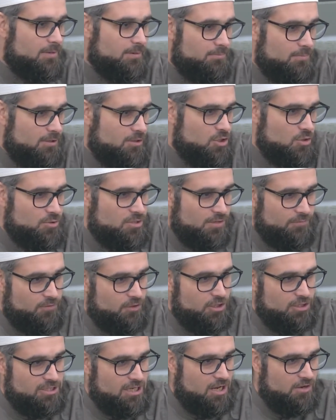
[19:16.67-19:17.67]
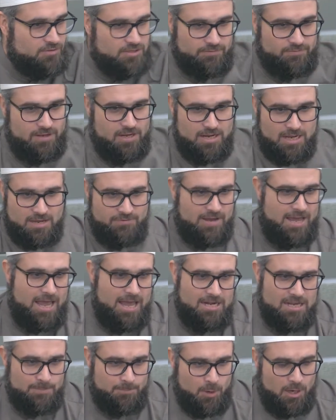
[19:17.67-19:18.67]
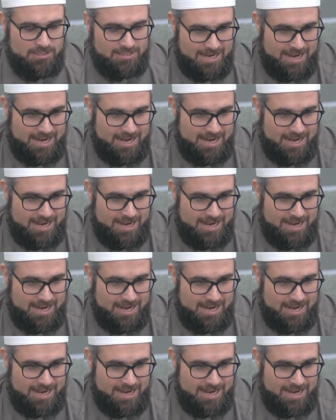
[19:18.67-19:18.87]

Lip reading: Use it for yourselves. If at any point